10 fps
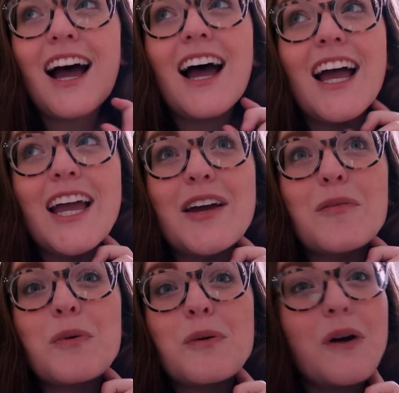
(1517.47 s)
I
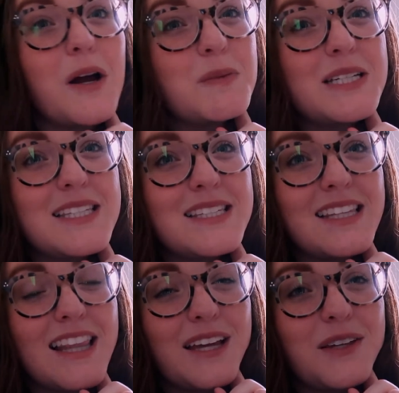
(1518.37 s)
promise
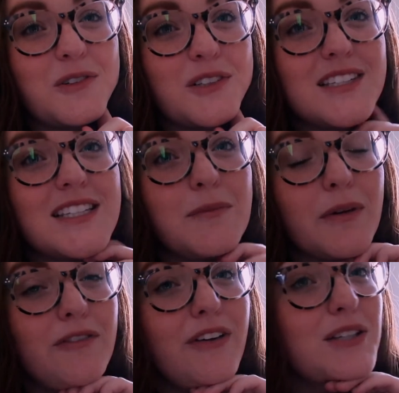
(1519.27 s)
that you will see
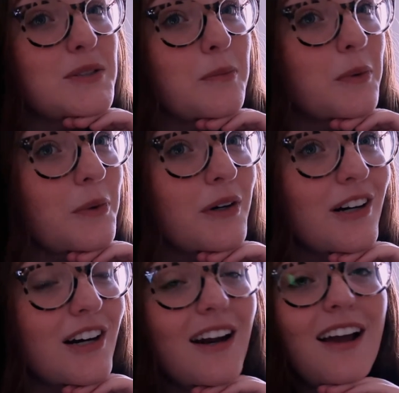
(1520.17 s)
my face
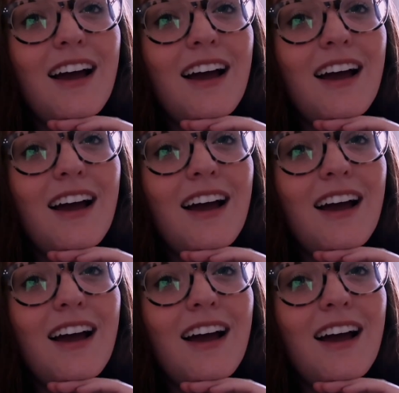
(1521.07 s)
more.